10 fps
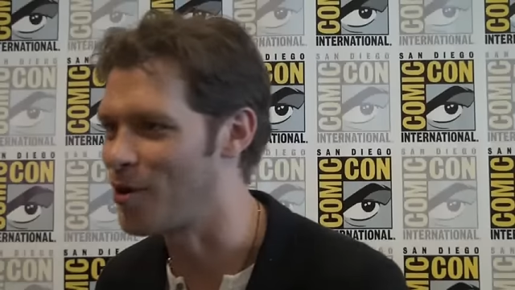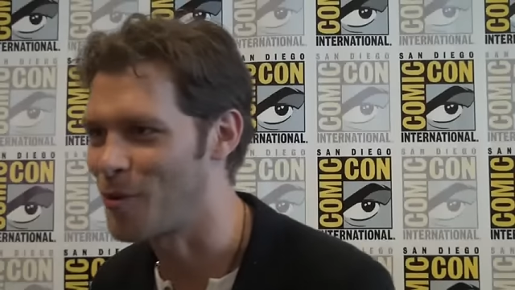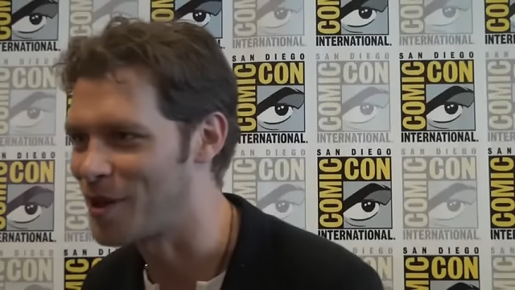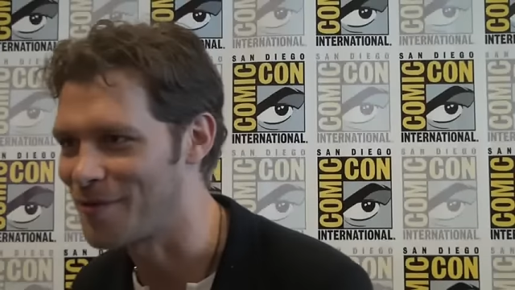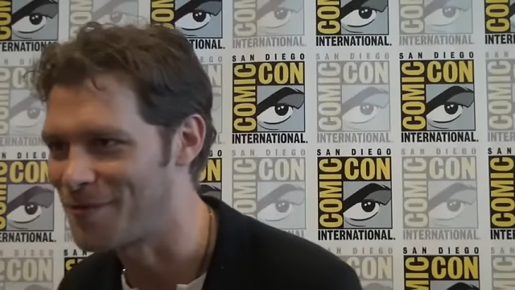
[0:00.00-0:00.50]
it
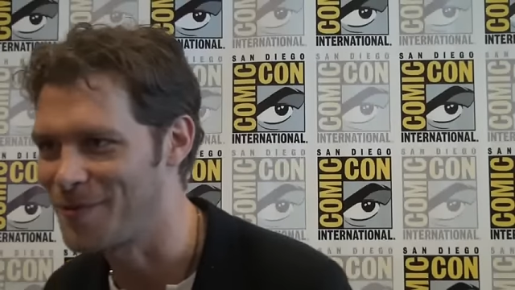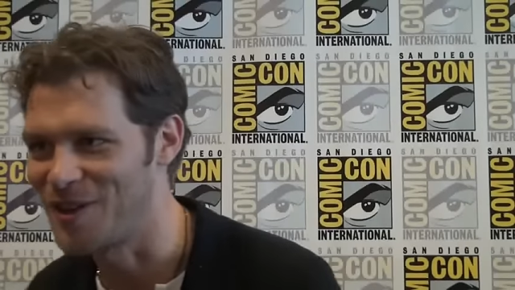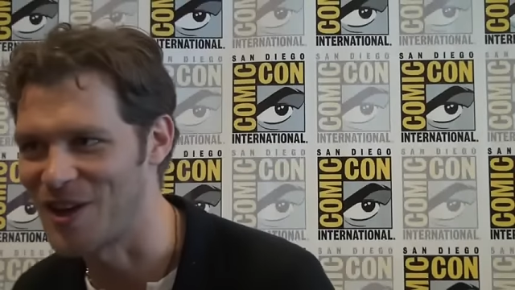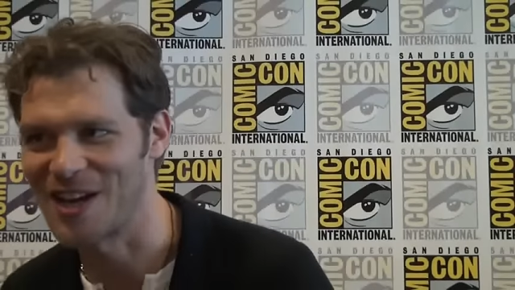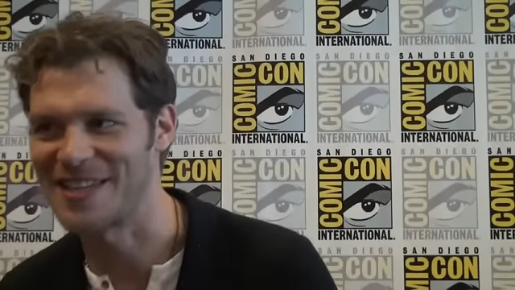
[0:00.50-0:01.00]
will
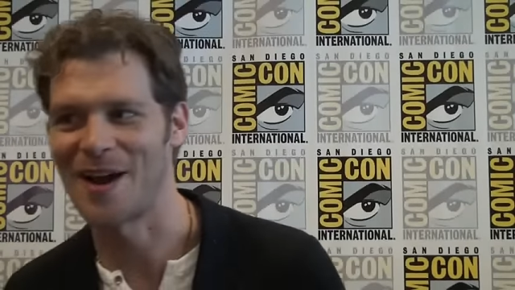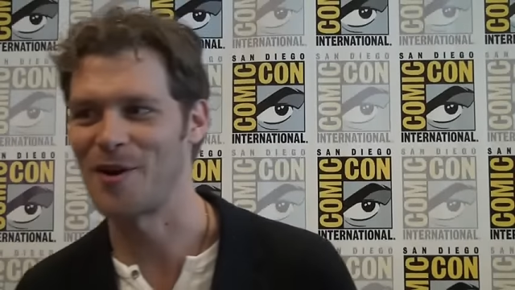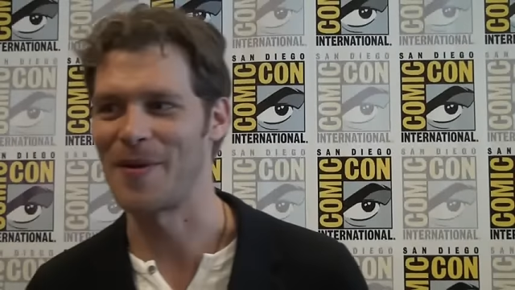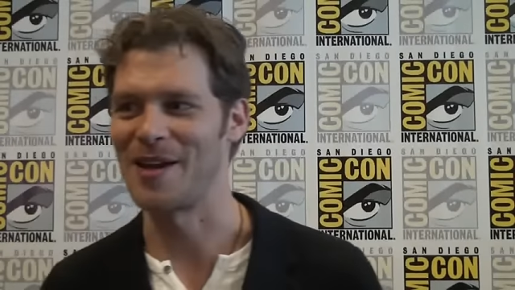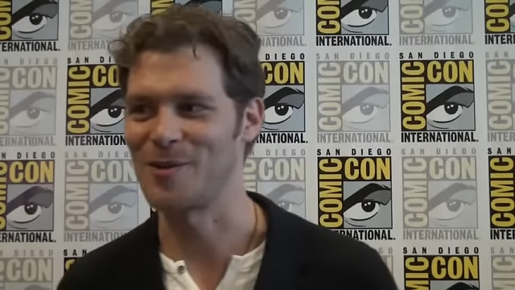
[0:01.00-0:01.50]
have died
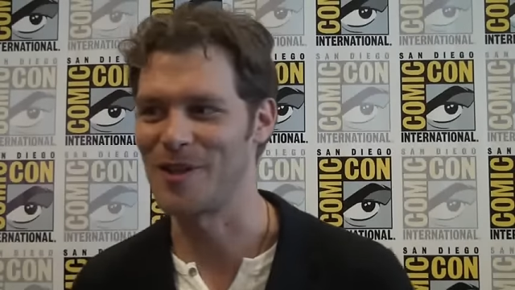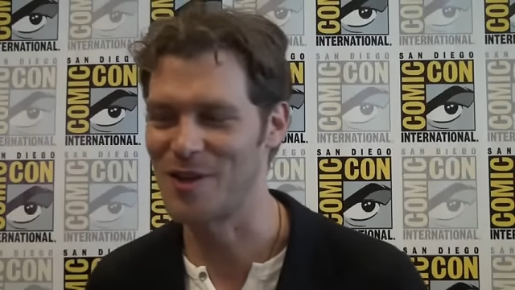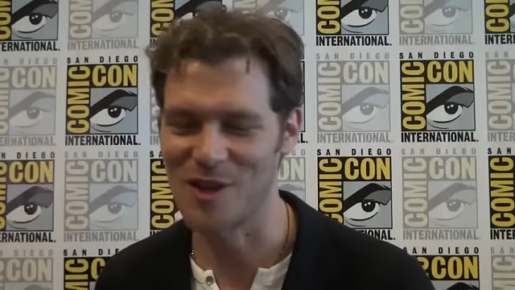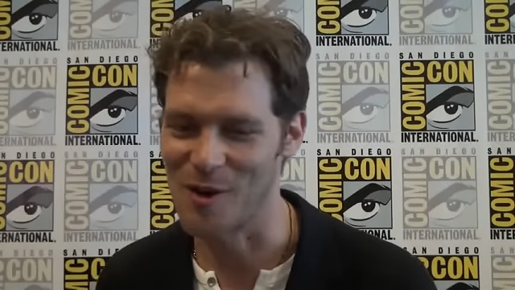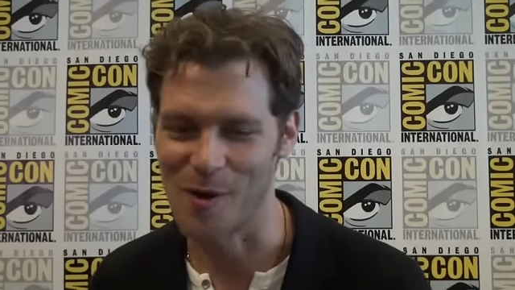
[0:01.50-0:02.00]
down a bit, or
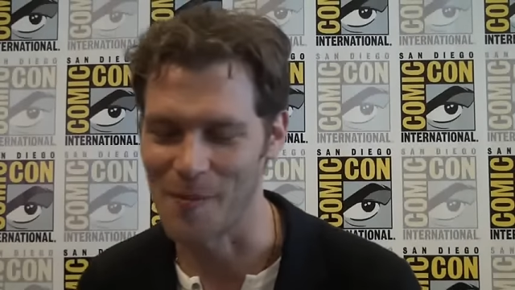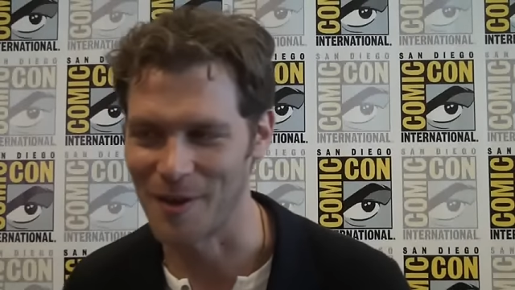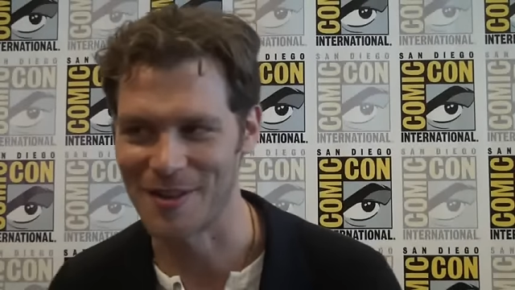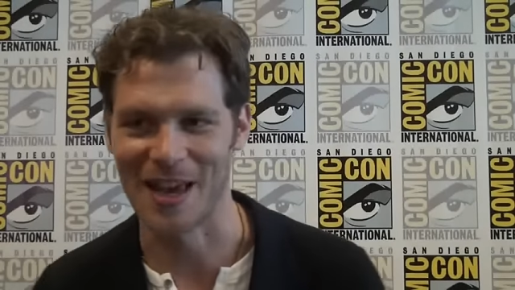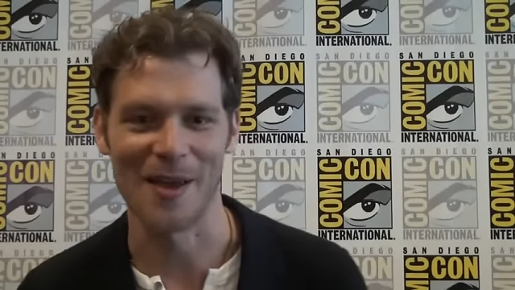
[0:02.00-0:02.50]
this year it won't be
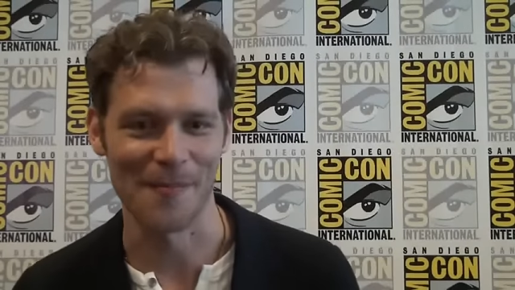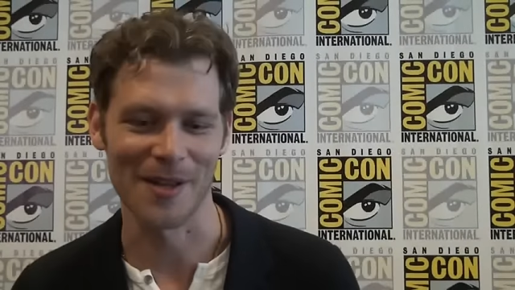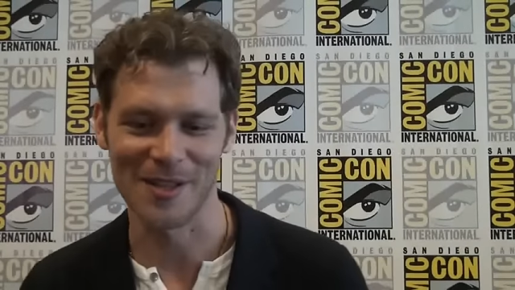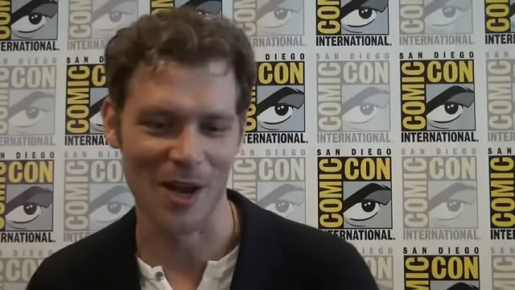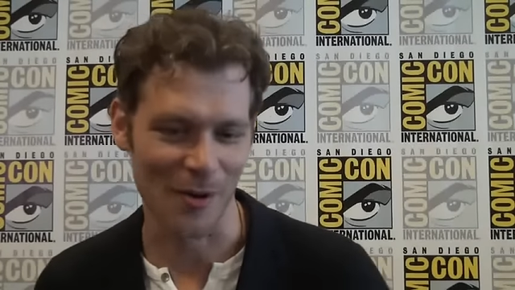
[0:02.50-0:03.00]
the same.
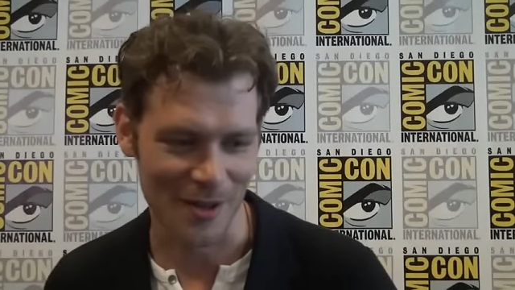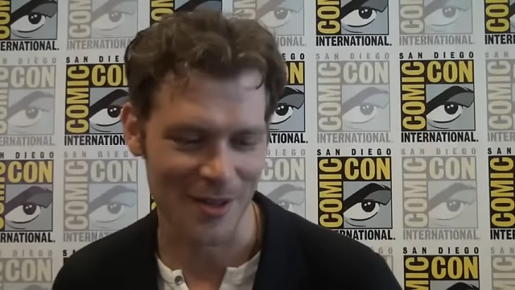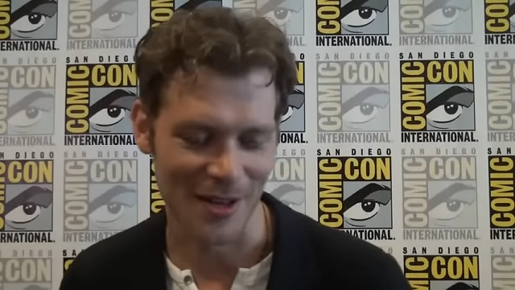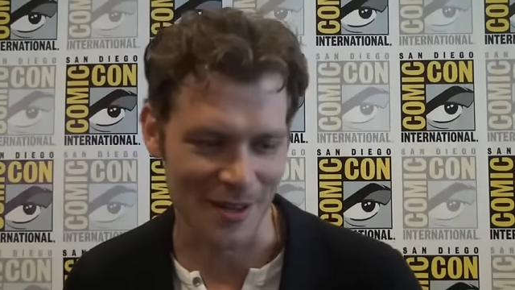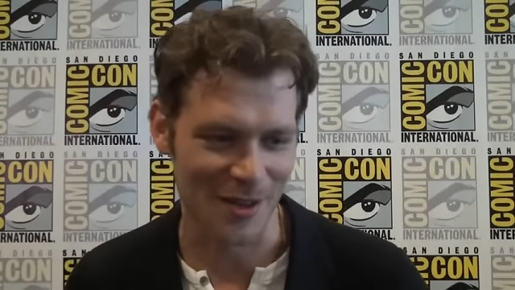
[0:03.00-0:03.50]
But no,
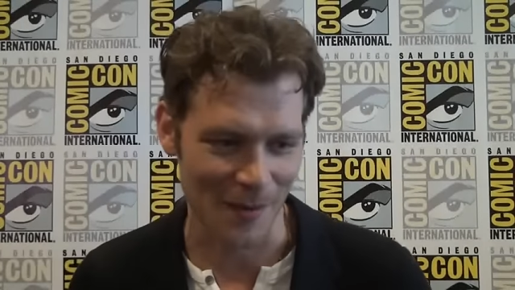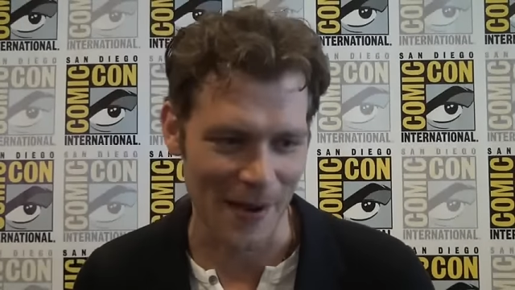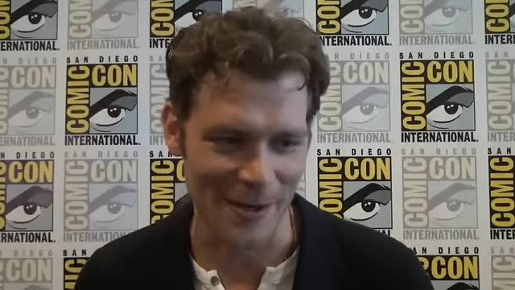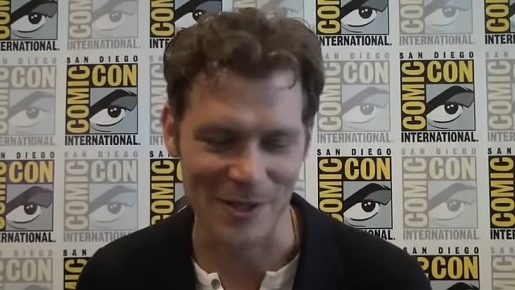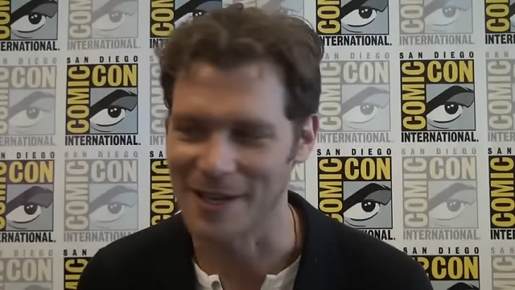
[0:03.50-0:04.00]
it's it's
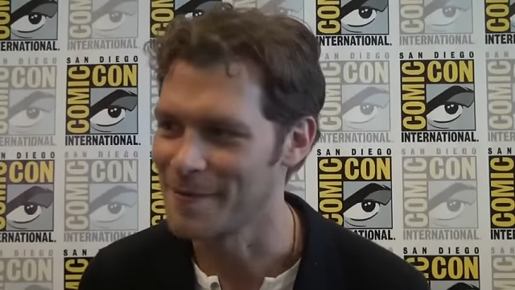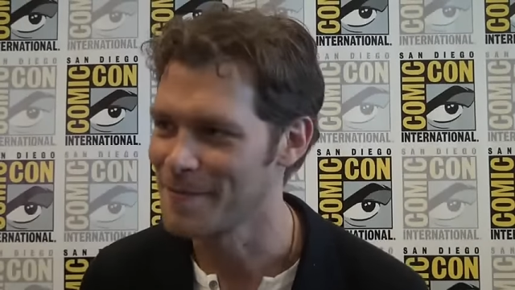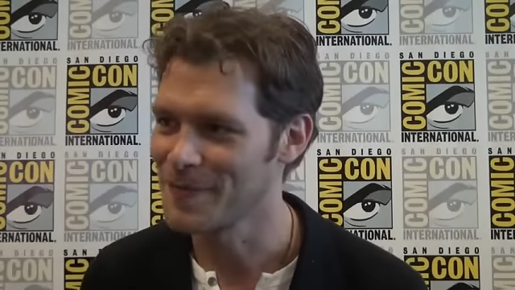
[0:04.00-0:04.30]
amazing. it's like